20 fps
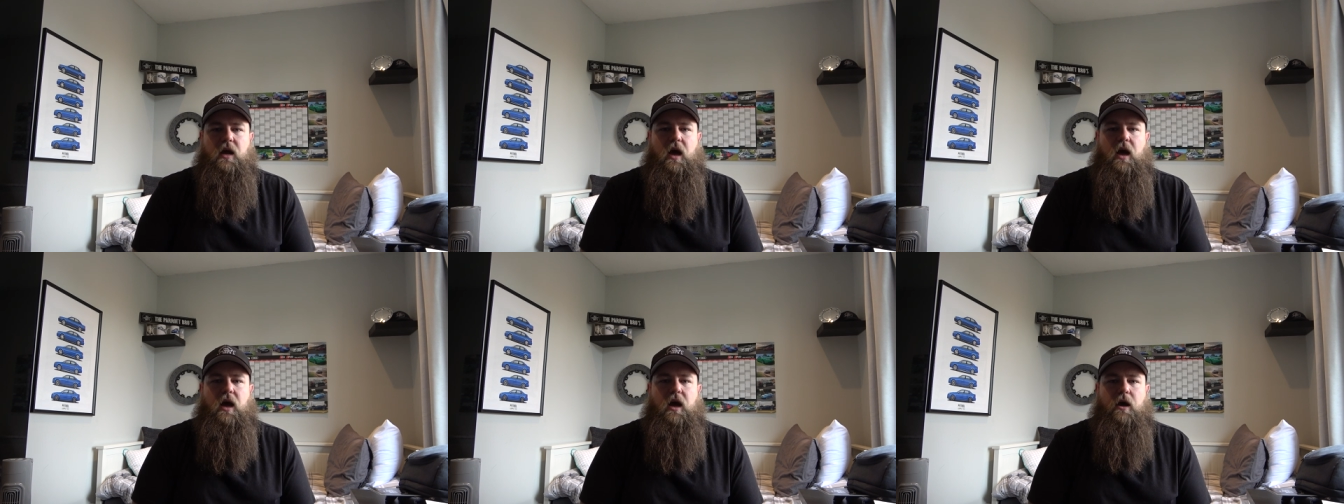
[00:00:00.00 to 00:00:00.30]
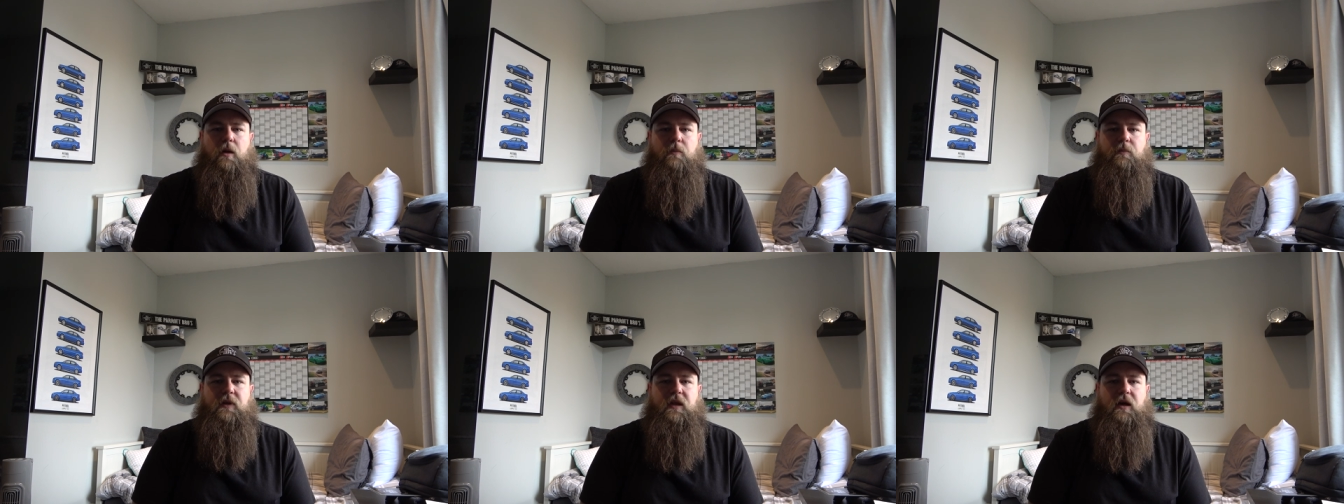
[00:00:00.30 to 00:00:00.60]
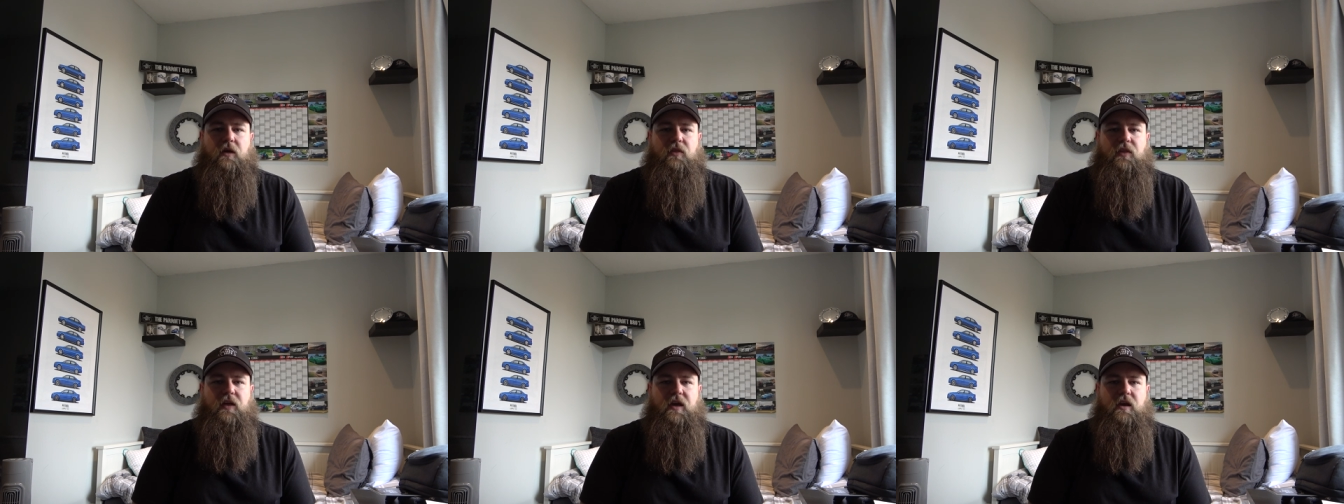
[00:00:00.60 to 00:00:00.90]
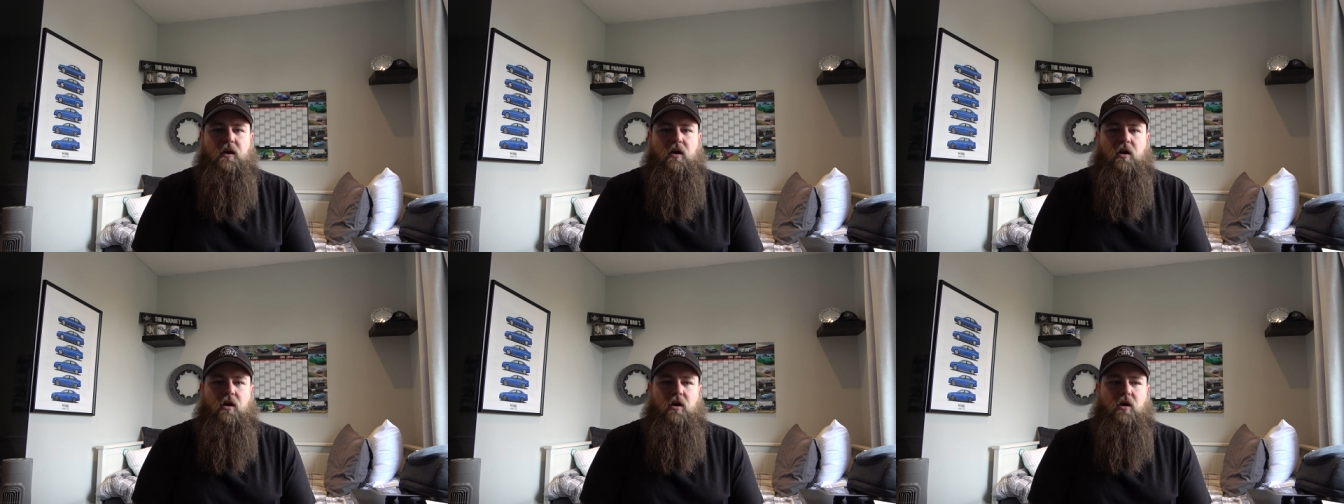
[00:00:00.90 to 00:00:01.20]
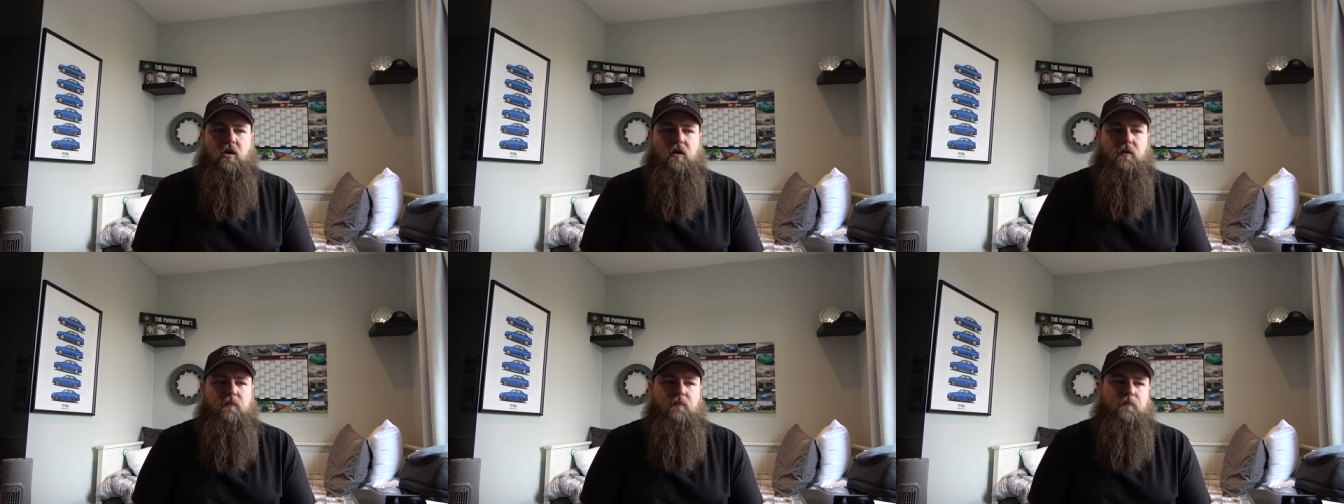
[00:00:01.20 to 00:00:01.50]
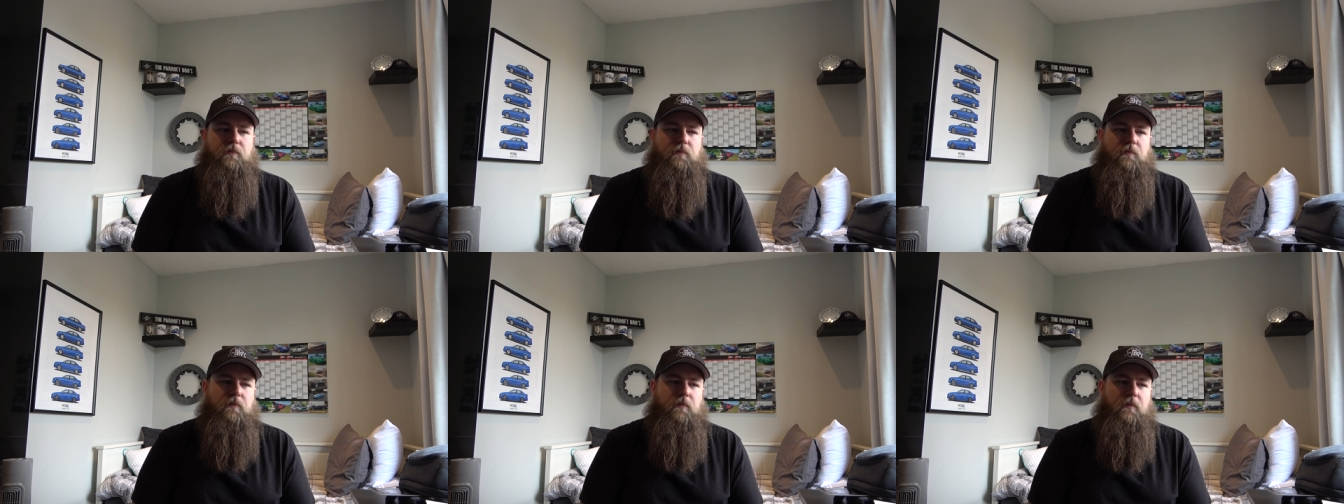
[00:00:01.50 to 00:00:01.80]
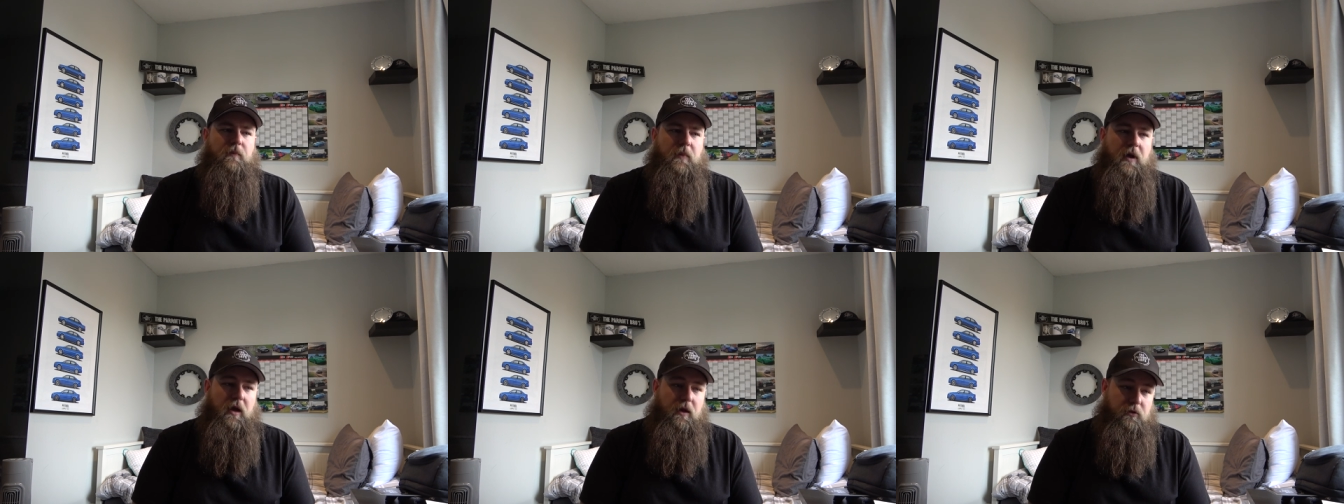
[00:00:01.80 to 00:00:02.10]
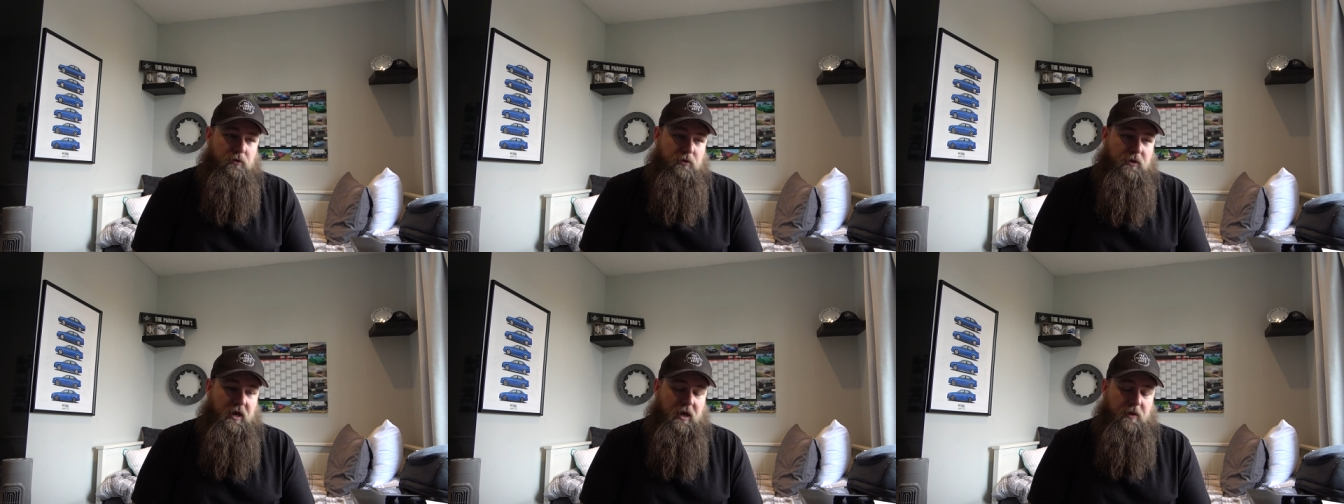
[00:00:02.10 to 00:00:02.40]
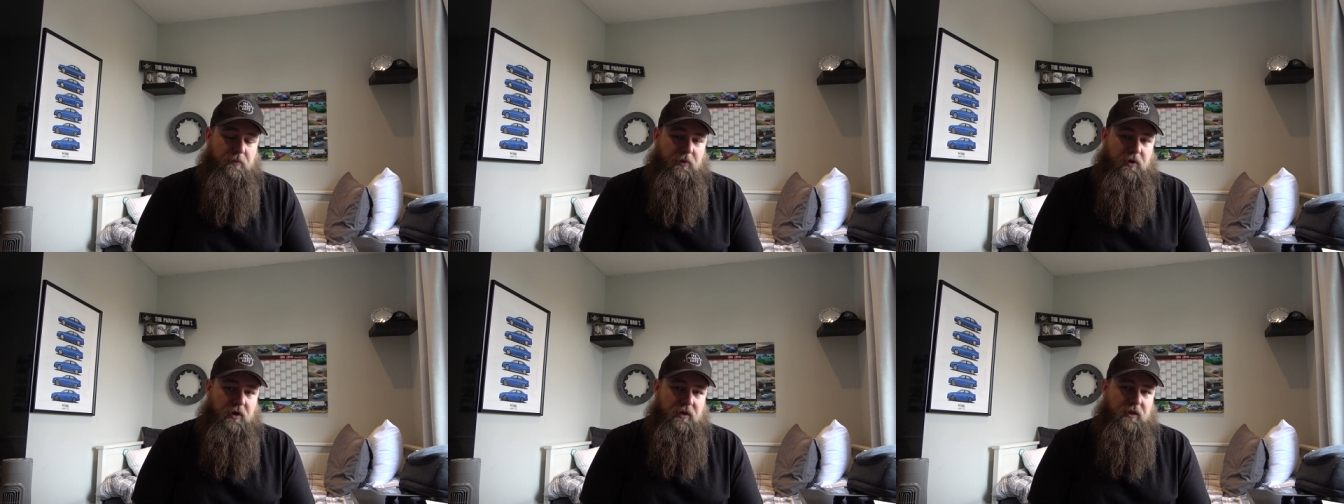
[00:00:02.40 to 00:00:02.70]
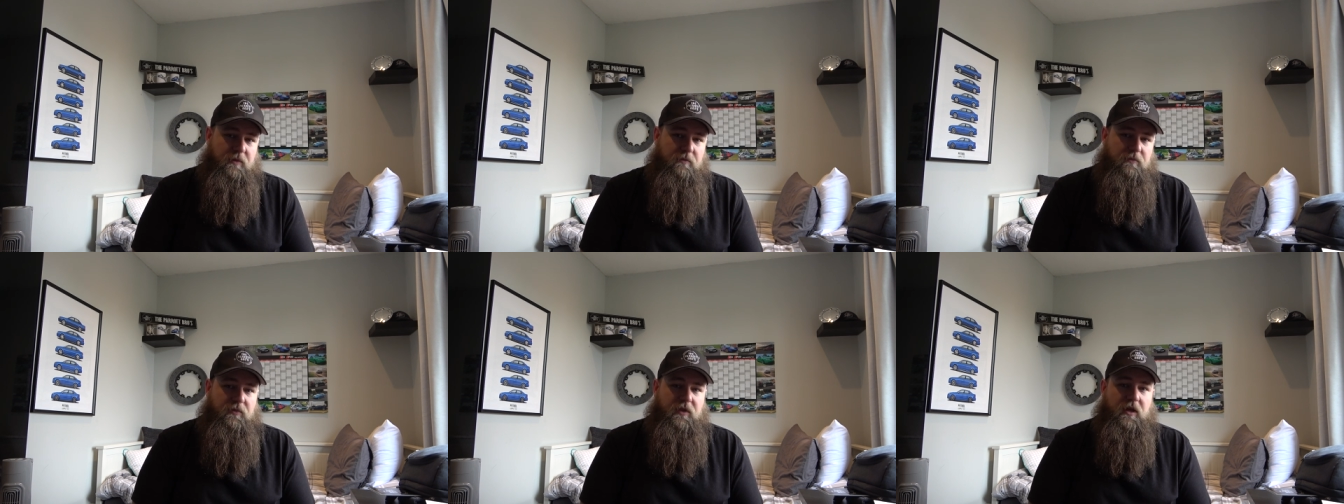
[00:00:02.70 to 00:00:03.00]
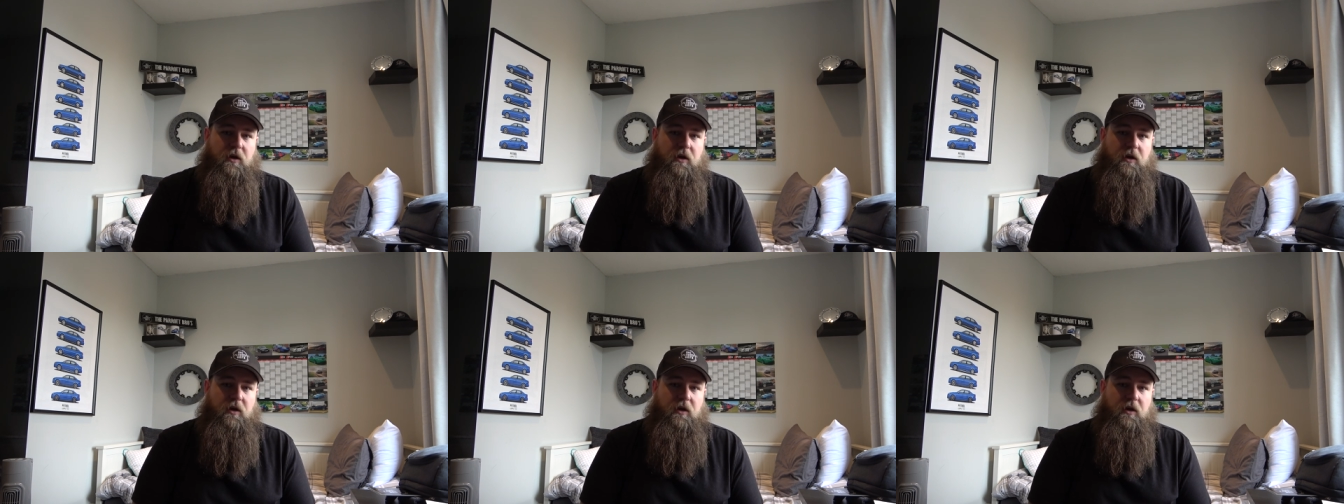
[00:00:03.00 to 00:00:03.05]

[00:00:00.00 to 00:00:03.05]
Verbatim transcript: Um, now they are, you can buy them.